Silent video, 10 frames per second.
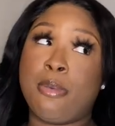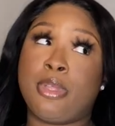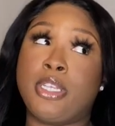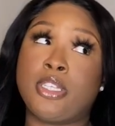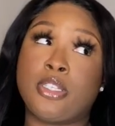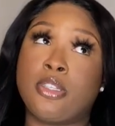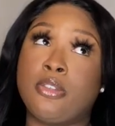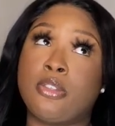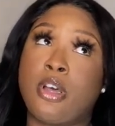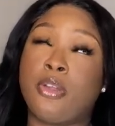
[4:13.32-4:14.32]
Please
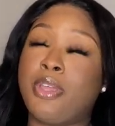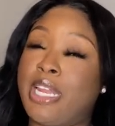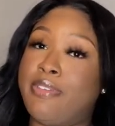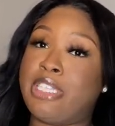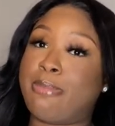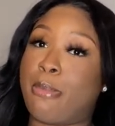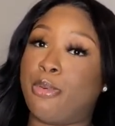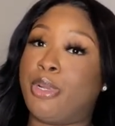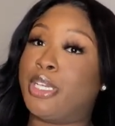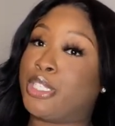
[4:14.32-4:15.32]
excuse. Oh, you can't even see my
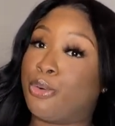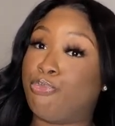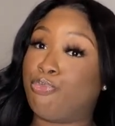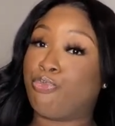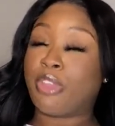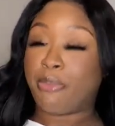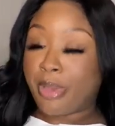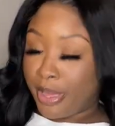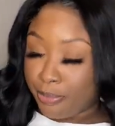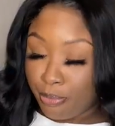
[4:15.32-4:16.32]
booty, so never
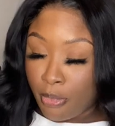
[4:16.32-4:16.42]
mind.